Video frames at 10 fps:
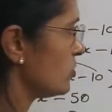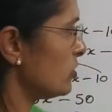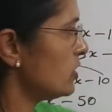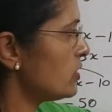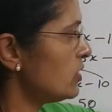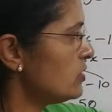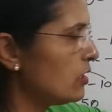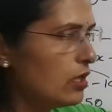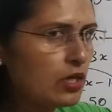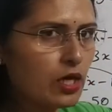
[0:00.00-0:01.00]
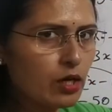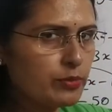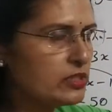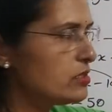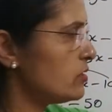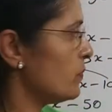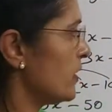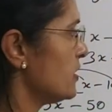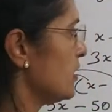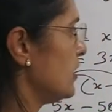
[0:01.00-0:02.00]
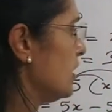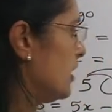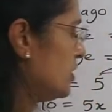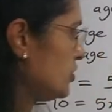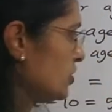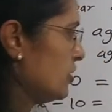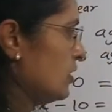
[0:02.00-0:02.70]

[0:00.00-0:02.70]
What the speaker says: So this is Aman's present age.